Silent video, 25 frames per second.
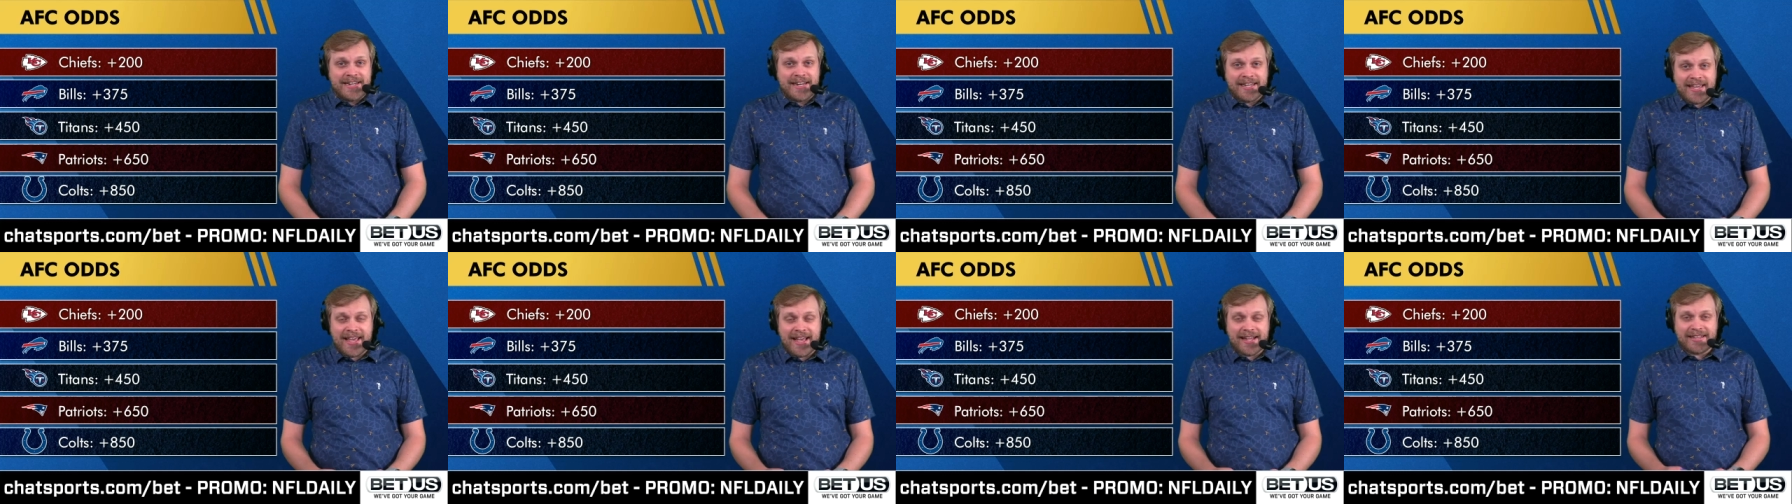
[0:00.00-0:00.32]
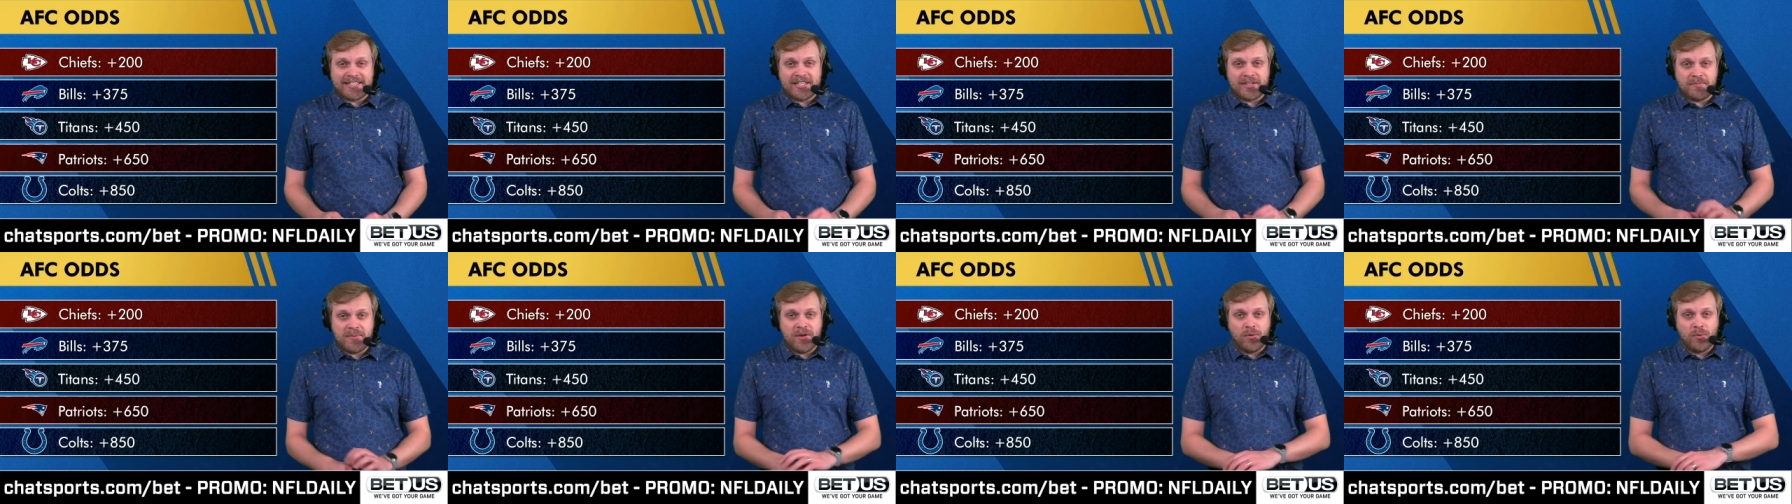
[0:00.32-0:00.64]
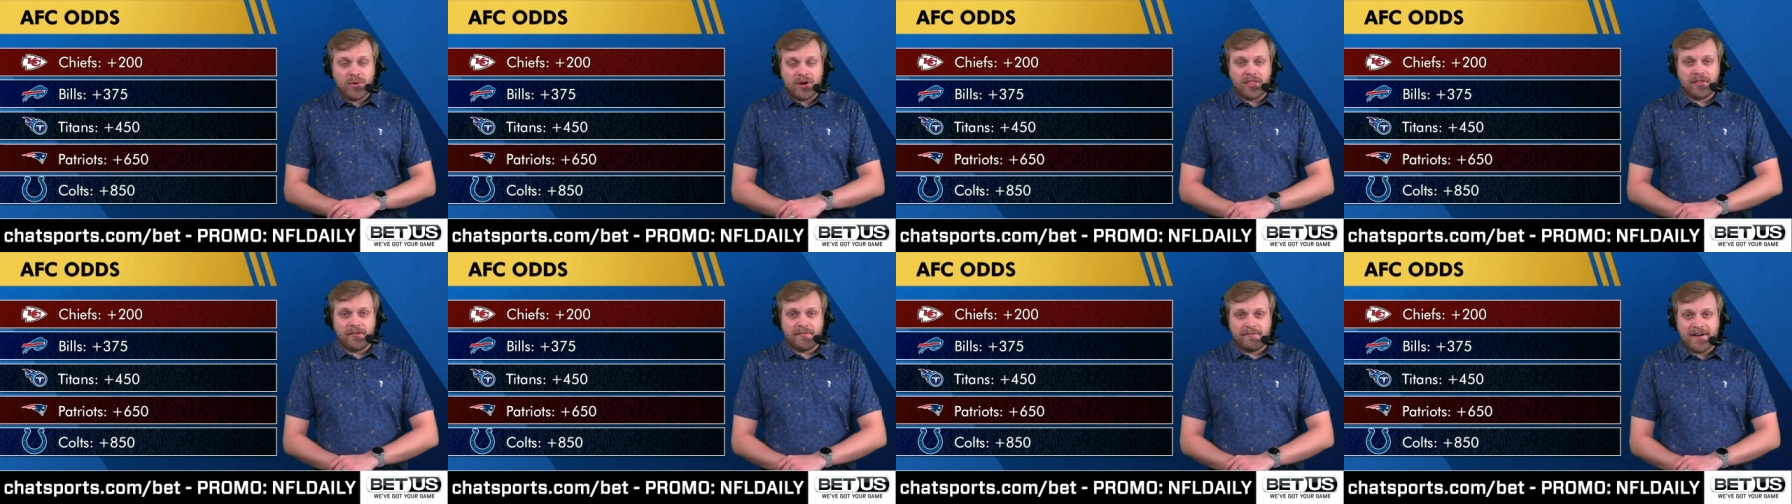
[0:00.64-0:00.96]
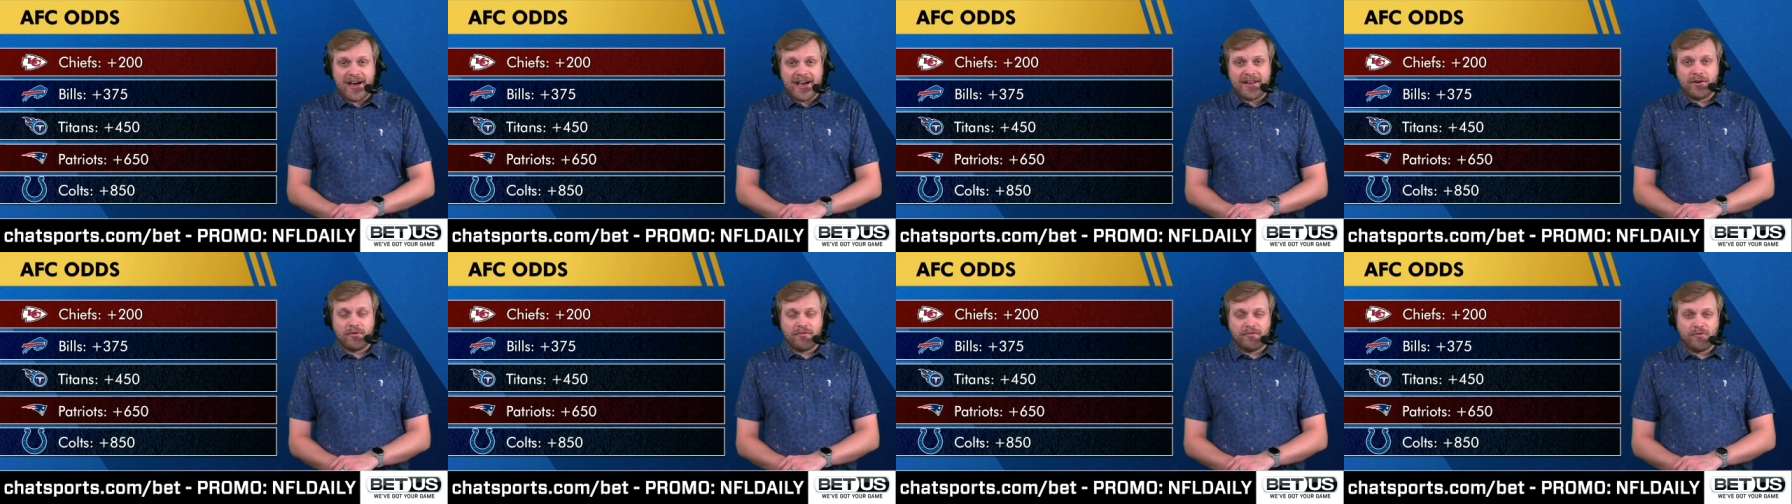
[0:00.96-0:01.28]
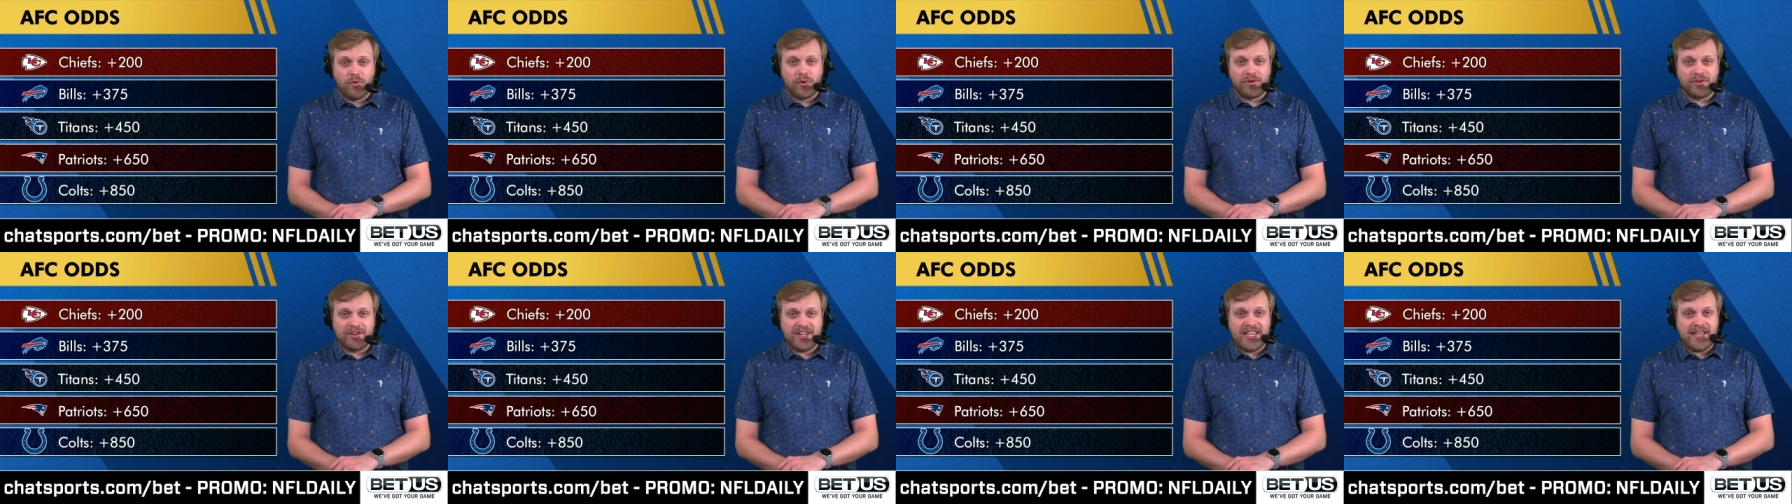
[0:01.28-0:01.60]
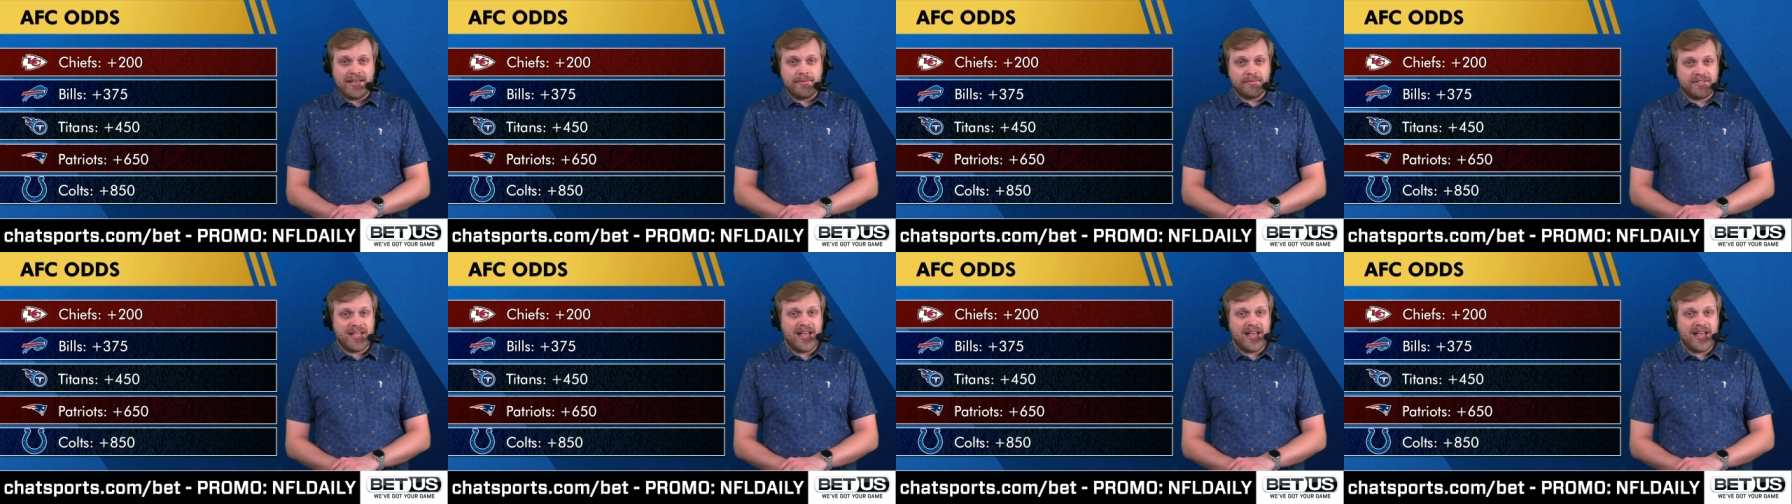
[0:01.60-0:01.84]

to get to be one of the final four teams.